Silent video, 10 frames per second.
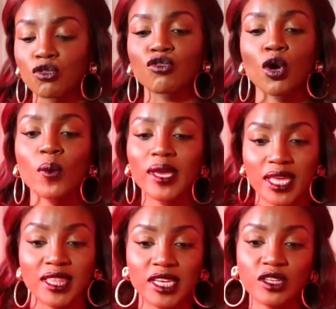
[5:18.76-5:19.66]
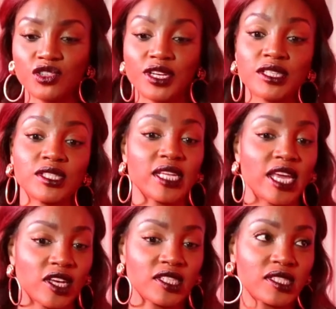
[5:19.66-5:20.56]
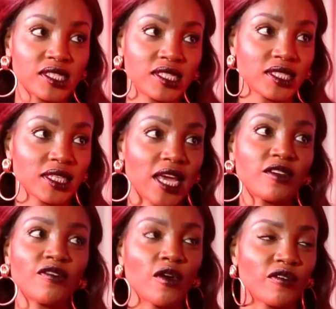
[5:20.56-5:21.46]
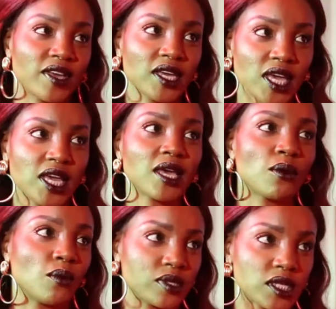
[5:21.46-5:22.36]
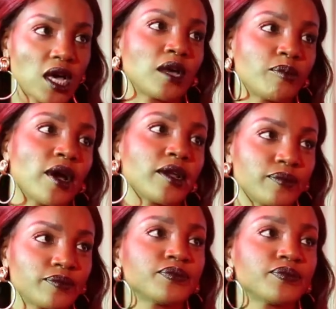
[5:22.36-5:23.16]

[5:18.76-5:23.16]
growing in the industry and staying consistent and evolving was the hard part.